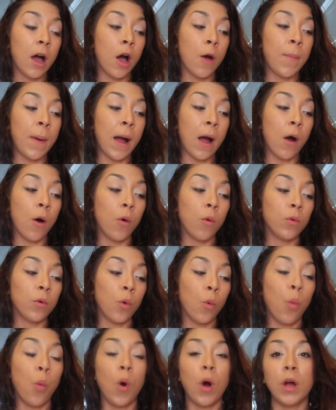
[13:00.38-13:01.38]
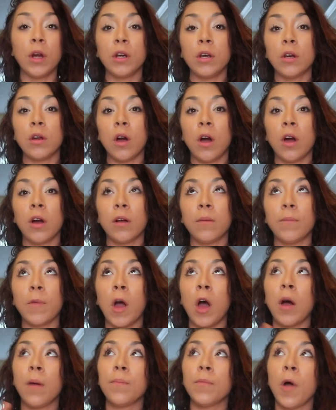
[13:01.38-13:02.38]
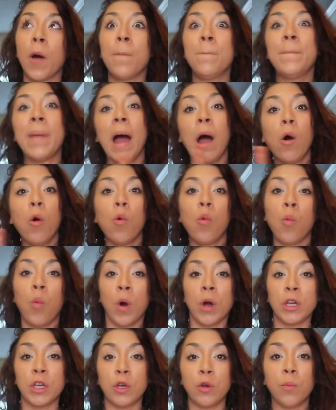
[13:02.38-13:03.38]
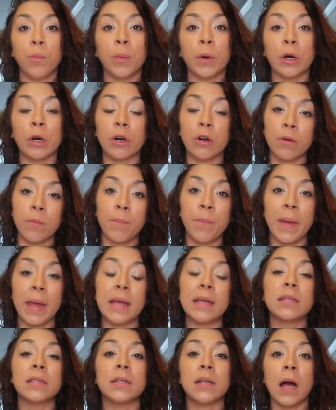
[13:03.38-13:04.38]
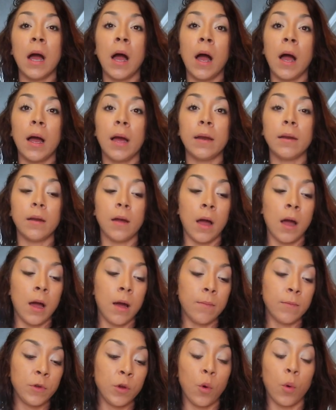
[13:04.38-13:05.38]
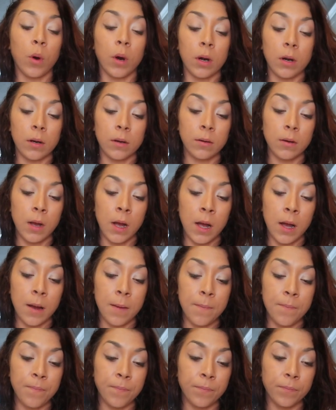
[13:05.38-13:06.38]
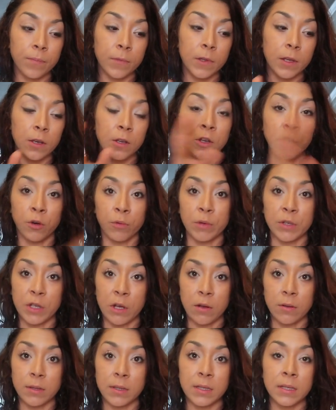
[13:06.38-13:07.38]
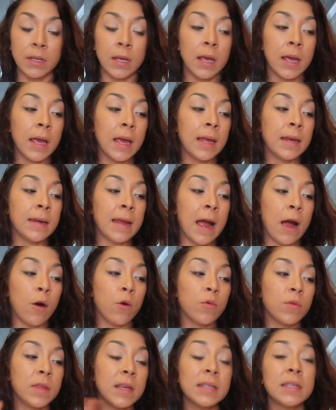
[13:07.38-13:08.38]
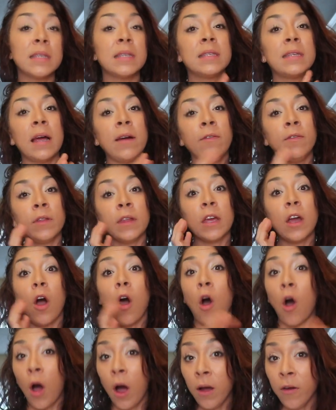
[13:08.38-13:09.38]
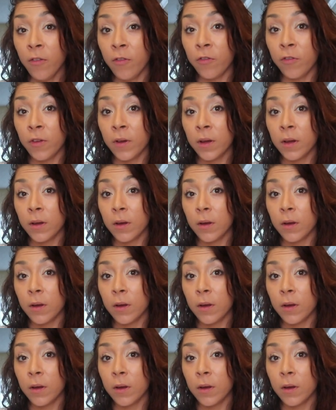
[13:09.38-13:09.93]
about what about what you burn based on um, your um, your results. Now this is definitely off